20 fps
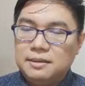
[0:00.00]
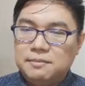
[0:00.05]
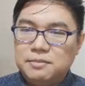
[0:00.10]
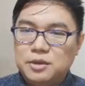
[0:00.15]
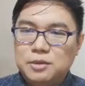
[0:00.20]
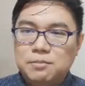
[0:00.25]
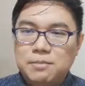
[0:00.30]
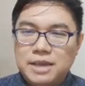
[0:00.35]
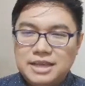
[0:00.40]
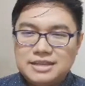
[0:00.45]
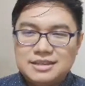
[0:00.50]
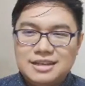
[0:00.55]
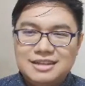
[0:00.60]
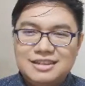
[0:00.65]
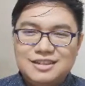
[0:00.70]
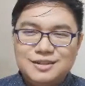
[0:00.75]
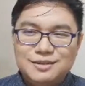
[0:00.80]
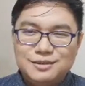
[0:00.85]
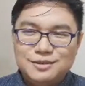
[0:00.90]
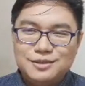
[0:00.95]

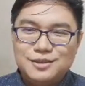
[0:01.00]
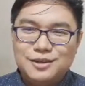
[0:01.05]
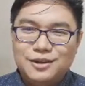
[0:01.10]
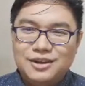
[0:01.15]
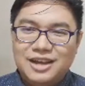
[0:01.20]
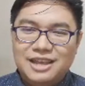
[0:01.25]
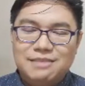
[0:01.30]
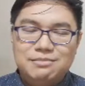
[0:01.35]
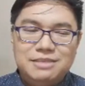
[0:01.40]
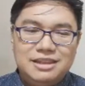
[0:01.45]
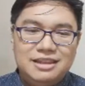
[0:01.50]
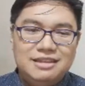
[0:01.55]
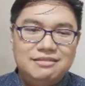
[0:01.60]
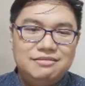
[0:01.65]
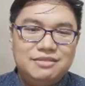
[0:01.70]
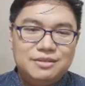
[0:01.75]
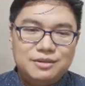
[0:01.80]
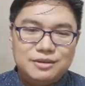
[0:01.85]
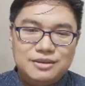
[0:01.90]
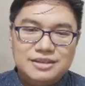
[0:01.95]
message nung song, I believe,
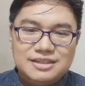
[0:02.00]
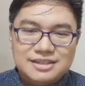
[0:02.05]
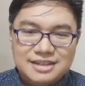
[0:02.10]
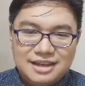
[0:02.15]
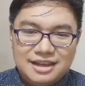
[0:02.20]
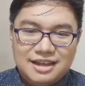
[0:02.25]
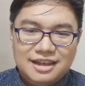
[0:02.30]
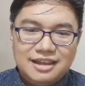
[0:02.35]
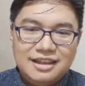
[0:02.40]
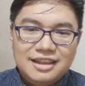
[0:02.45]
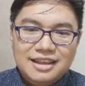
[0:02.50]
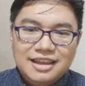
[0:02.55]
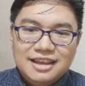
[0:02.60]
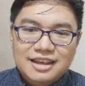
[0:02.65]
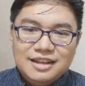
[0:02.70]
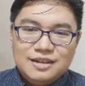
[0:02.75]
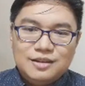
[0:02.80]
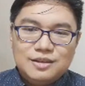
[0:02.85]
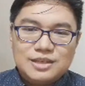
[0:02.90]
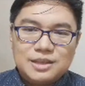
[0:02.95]
doon sa
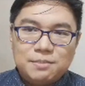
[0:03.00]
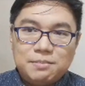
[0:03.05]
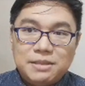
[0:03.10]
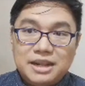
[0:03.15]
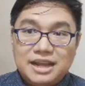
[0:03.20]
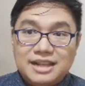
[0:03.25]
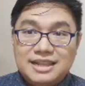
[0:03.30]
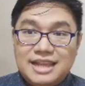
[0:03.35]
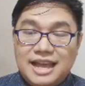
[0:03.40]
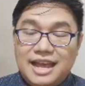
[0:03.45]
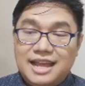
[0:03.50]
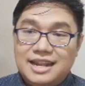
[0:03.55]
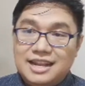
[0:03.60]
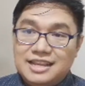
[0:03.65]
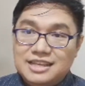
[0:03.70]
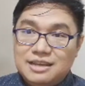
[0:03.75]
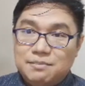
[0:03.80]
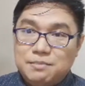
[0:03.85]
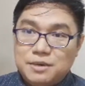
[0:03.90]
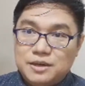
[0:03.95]

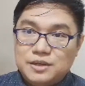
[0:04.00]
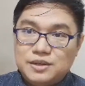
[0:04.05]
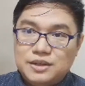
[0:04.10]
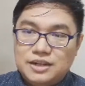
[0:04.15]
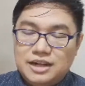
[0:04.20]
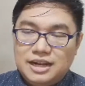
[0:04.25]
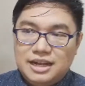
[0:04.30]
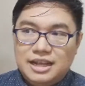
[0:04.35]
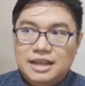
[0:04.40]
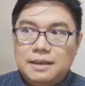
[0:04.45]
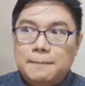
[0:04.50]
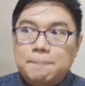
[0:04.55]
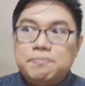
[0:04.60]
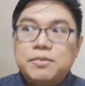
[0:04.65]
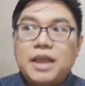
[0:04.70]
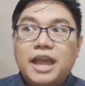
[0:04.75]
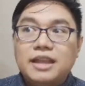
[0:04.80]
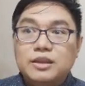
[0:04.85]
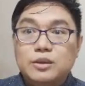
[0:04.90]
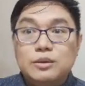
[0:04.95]
pinagdaanan niya personally.
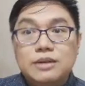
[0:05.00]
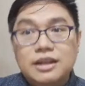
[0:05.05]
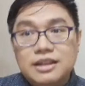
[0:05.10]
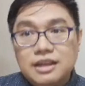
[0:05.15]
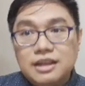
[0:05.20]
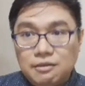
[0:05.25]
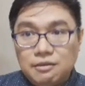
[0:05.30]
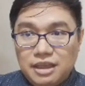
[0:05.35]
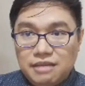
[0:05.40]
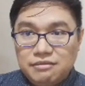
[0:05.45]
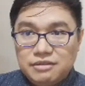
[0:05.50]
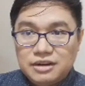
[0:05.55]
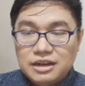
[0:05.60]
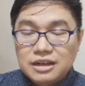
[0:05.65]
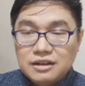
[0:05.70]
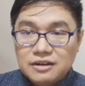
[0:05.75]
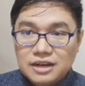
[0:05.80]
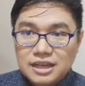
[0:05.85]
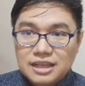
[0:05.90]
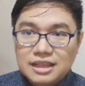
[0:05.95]
I do not, however,
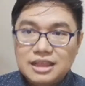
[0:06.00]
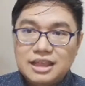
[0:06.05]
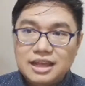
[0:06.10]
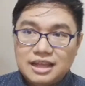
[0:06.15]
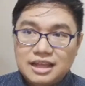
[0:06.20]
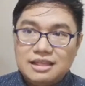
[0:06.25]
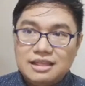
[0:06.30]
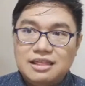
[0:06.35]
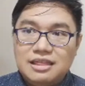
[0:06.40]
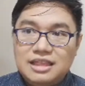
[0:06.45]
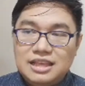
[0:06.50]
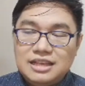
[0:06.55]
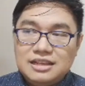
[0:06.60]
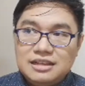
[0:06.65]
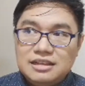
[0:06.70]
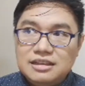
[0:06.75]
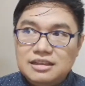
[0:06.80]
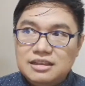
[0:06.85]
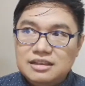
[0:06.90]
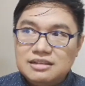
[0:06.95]
agree that the
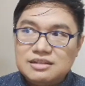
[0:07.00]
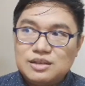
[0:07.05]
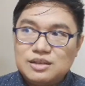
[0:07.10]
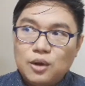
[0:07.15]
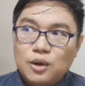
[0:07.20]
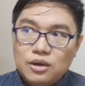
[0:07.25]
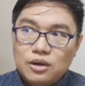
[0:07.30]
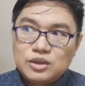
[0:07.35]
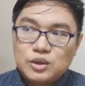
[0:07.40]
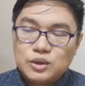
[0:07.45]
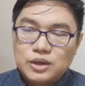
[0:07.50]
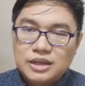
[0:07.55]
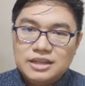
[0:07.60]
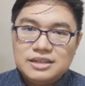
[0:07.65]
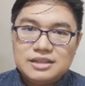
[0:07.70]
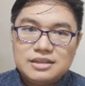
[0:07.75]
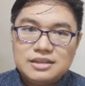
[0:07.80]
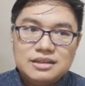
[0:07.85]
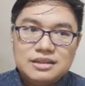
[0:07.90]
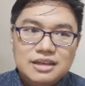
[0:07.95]
song
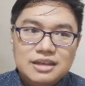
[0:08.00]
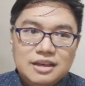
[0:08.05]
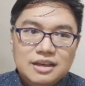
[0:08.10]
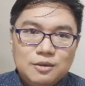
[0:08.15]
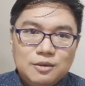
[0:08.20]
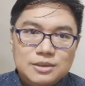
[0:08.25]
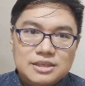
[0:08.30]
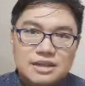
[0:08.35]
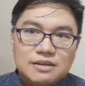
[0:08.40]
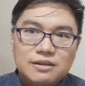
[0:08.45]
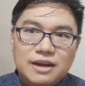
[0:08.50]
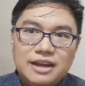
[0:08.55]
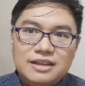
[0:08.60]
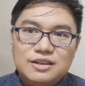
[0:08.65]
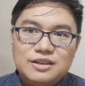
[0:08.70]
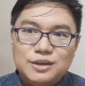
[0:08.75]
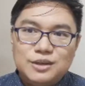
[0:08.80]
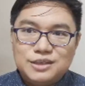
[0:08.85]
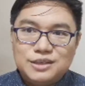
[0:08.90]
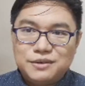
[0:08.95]
choice was a great
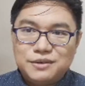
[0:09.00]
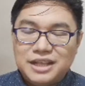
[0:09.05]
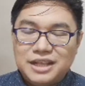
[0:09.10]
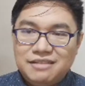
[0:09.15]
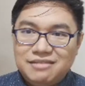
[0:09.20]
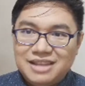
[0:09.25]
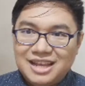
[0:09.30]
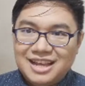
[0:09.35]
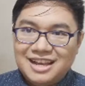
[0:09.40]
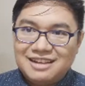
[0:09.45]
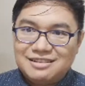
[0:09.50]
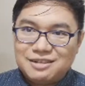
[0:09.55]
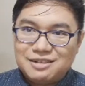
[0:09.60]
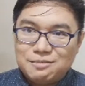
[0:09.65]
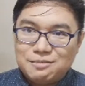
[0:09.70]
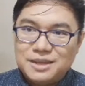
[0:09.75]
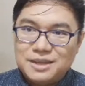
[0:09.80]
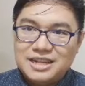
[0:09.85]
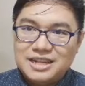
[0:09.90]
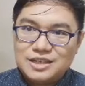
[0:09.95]
choice for the evening gown
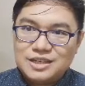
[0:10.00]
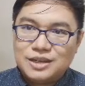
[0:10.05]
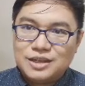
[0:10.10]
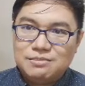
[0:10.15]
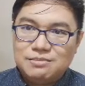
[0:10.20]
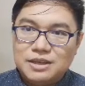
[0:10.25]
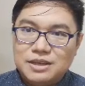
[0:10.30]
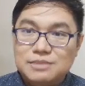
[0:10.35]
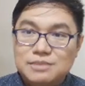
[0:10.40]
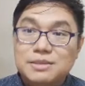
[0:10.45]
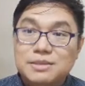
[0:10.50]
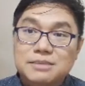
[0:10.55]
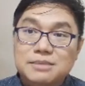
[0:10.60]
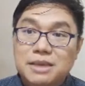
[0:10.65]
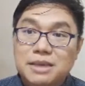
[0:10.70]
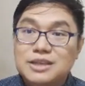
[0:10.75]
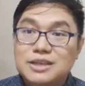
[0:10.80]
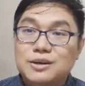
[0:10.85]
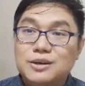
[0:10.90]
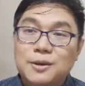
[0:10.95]
competition, because
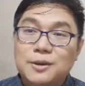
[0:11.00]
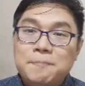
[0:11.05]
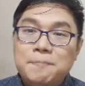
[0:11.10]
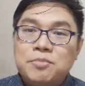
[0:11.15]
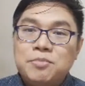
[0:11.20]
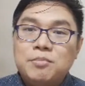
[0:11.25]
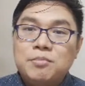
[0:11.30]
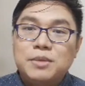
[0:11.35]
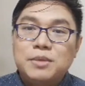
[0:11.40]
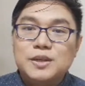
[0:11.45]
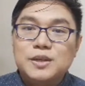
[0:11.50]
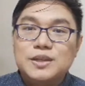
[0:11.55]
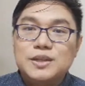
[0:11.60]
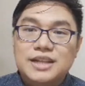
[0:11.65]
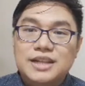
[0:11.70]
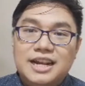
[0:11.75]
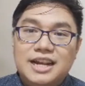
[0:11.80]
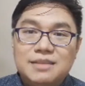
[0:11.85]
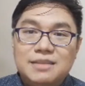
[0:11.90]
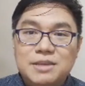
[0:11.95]
medyo
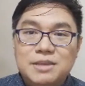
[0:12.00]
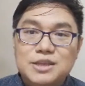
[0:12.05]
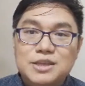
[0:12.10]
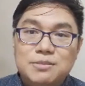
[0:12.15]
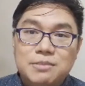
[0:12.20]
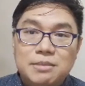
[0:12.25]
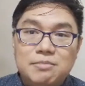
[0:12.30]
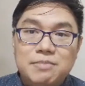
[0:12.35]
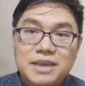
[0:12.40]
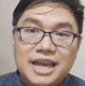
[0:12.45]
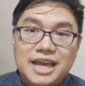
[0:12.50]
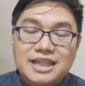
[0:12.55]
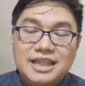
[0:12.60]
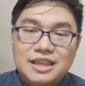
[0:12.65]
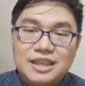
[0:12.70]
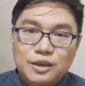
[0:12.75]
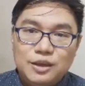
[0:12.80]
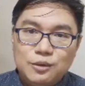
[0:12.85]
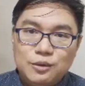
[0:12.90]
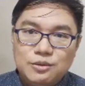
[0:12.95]
personal at medyo
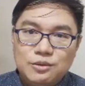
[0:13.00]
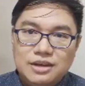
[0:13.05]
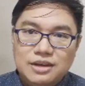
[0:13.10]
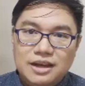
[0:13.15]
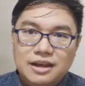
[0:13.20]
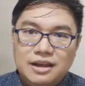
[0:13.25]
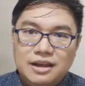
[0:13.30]
mabigat yung